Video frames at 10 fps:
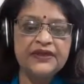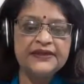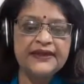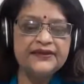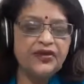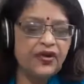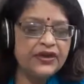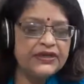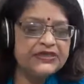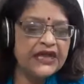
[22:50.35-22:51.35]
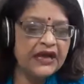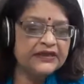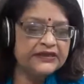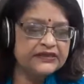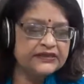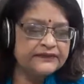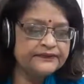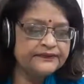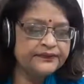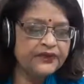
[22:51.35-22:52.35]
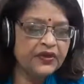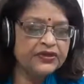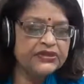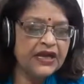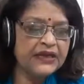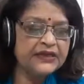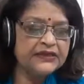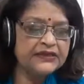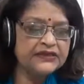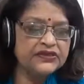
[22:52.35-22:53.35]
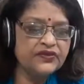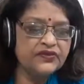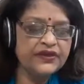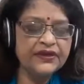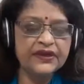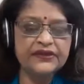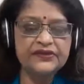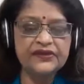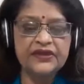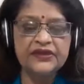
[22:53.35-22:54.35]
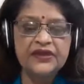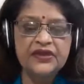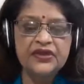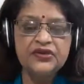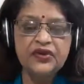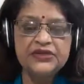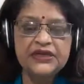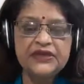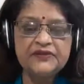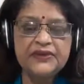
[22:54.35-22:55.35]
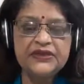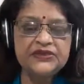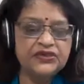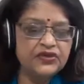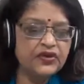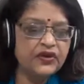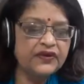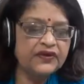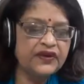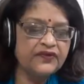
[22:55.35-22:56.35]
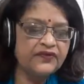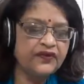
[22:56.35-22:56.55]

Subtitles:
Then nonchalant. Nonchalant is your word, I think. Nonchalant means not careful.